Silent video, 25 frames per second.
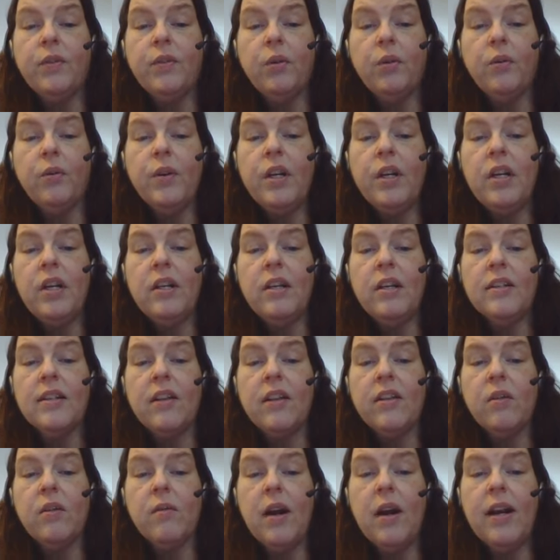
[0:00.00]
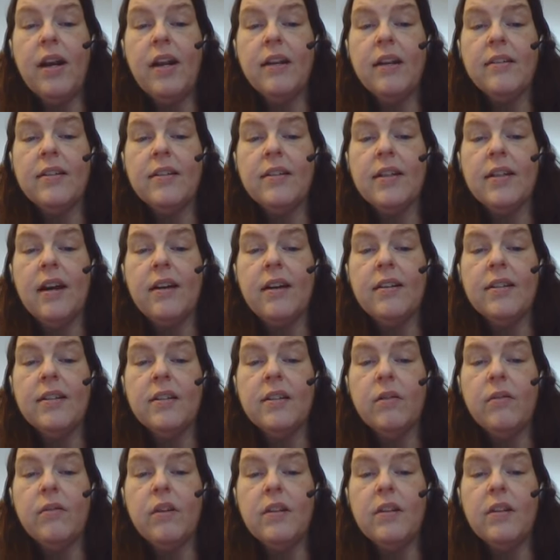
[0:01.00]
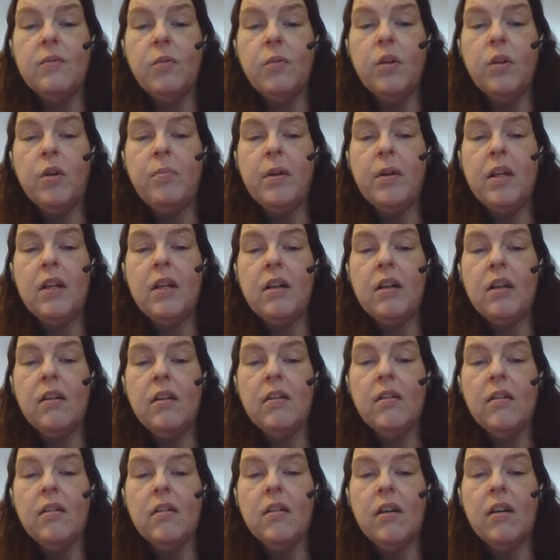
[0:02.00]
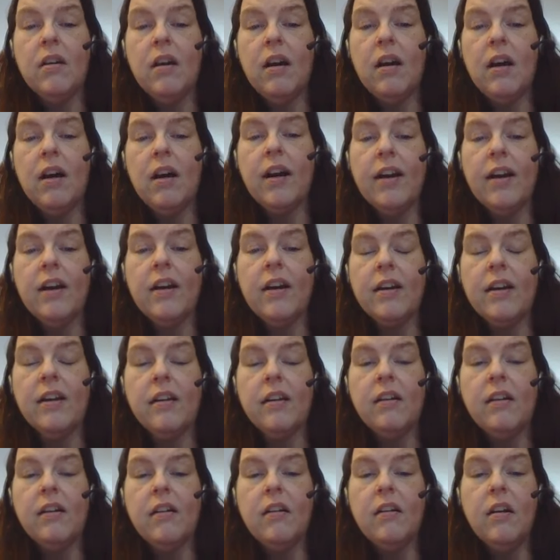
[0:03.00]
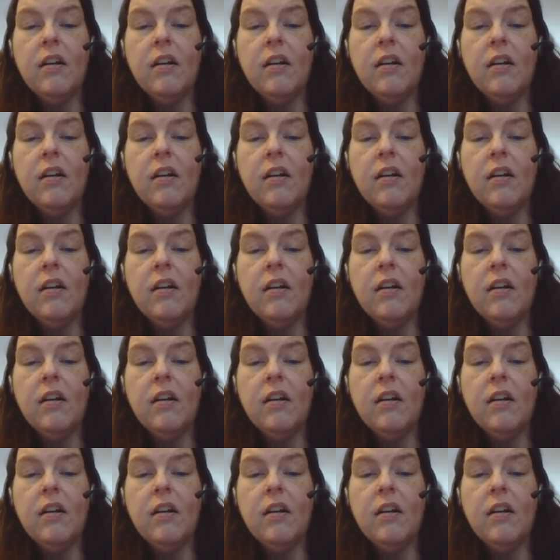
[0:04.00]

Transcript: Fluorine is on the right-hand side, so this would be ionic.